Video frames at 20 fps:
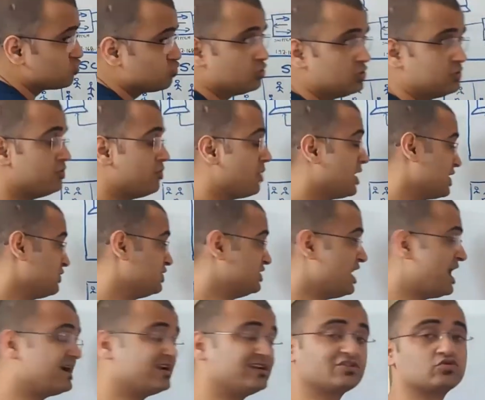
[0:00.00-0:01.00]
school,
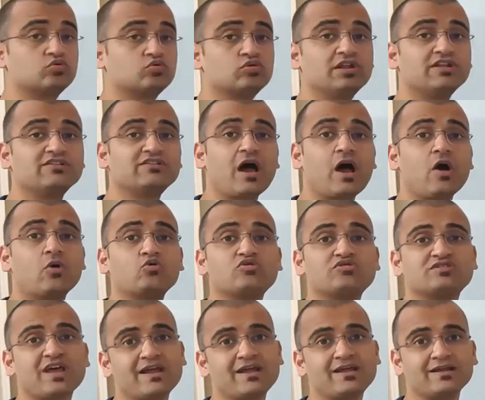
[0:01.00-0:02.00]
but that school is
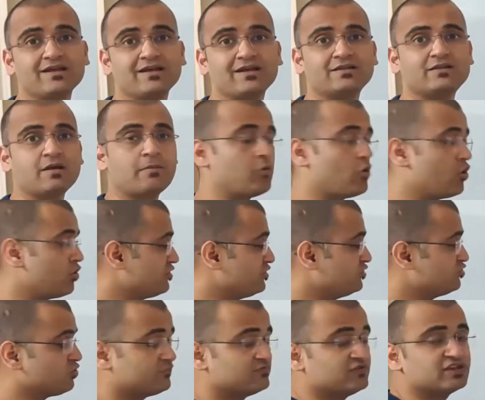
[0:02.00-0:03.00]
outside the
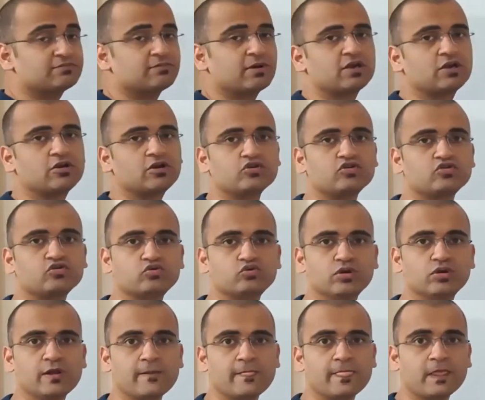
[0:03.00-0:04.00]
boundaries of this particular
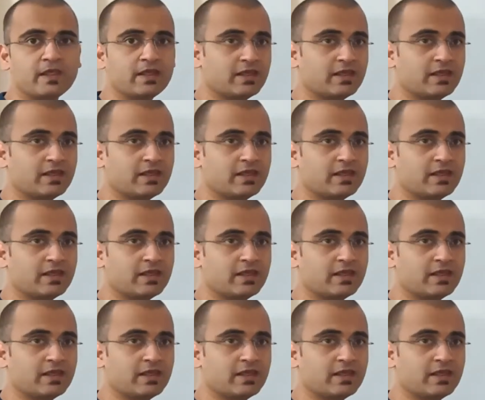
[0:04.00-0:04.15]
school?